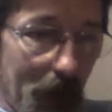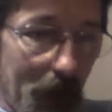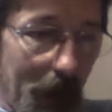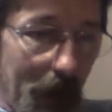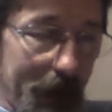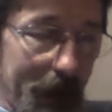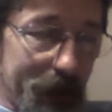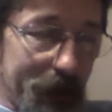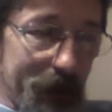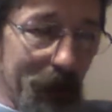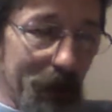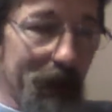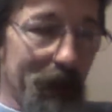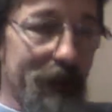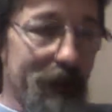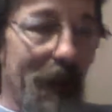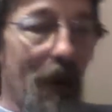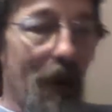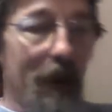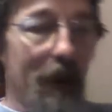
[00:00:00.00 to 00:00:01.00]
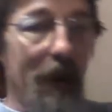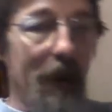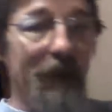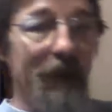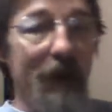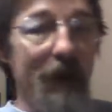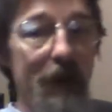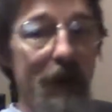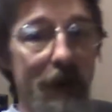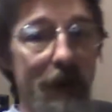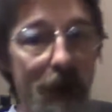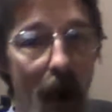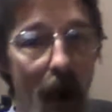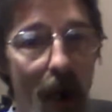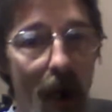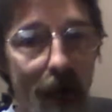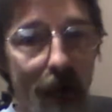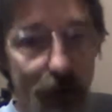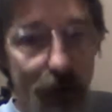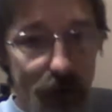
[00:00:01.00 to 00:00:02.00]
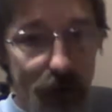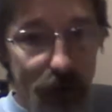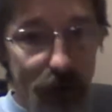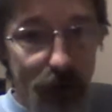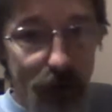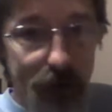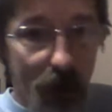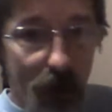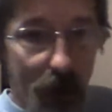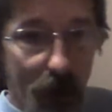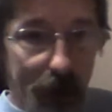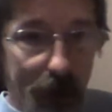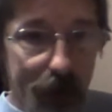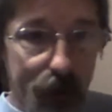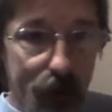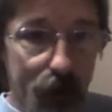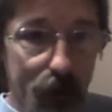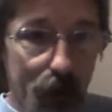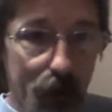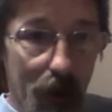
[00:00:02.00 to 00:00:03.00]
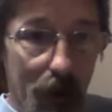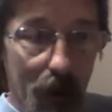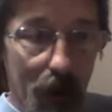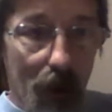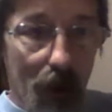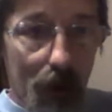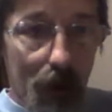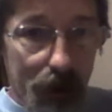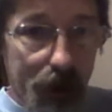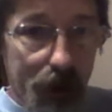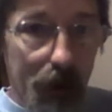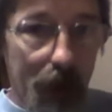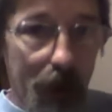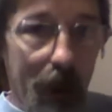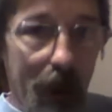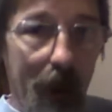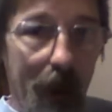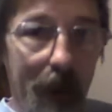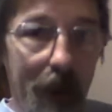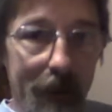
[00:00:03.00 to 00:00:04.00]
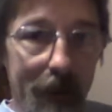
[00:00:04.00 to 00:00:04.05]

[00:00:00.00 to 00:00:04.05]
It turns out even the doctors are starting to look at